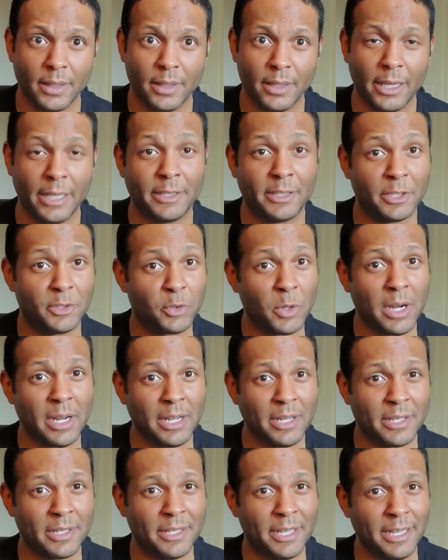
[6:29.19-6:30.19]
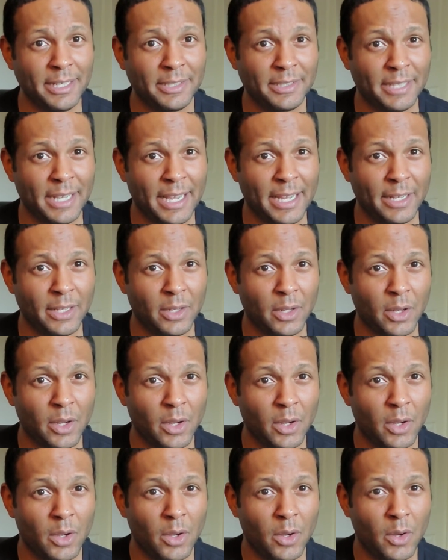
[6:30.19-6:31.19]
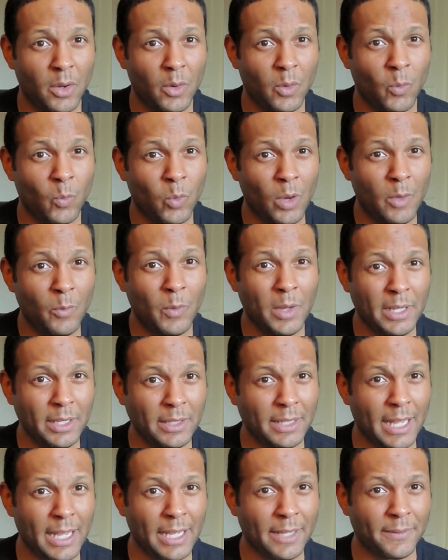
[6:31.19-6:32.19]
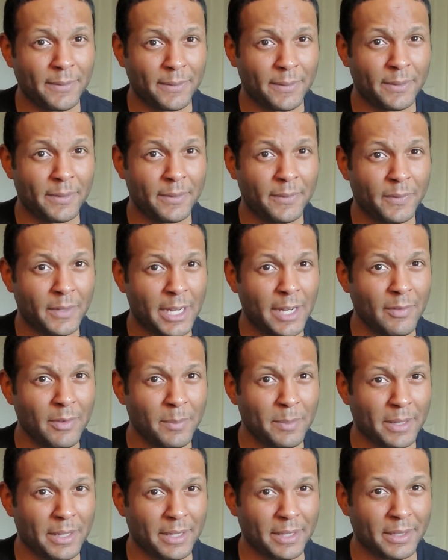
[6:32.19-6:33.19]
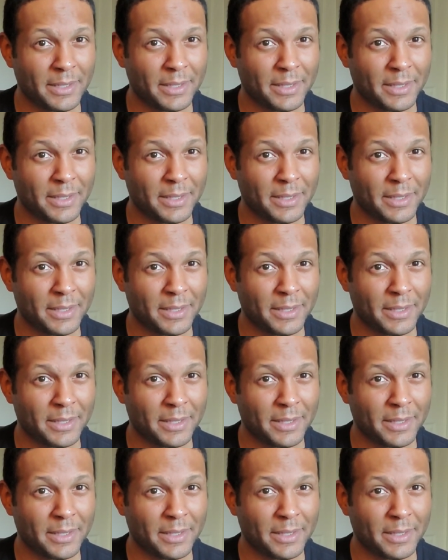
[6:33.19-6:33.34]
And to try to dictate one way of life for everybody.